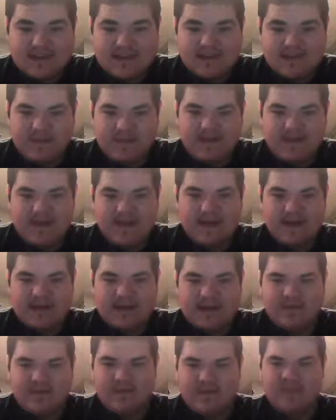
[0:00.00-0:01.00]
but
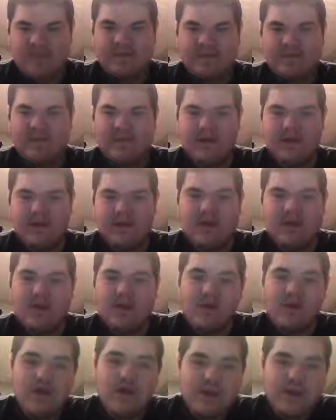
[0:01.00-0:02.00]
the more
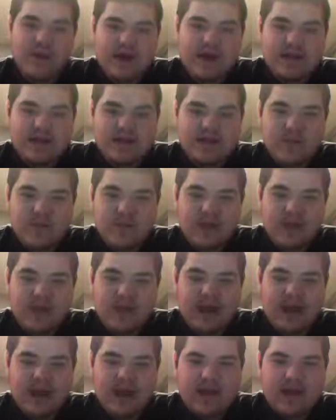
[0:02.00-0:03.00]
you practice, the more you
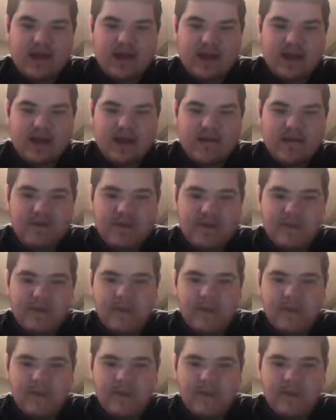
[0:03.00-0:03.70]
get the hang of it.